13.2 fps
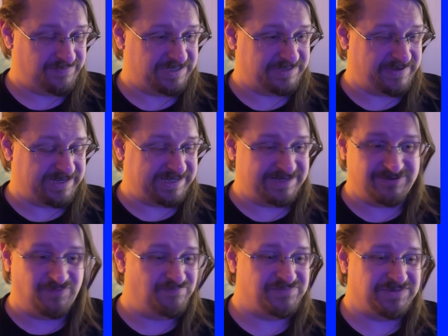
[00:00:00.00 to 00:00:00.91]
Plug it back in.
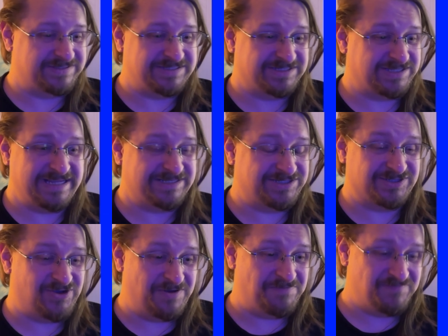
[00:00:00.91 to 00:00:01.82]
Nope, that's just it's
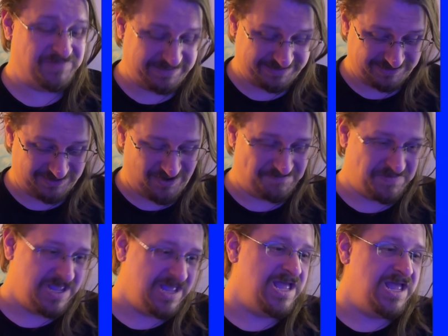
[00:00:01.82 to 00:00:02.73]
just gone. It's just gone.
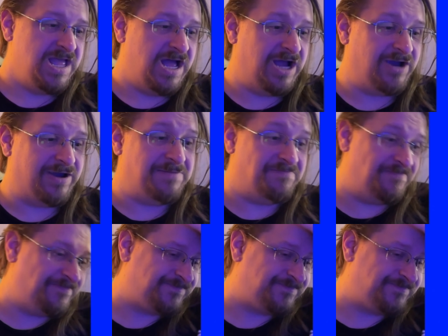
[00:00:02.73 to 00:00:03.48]
All right.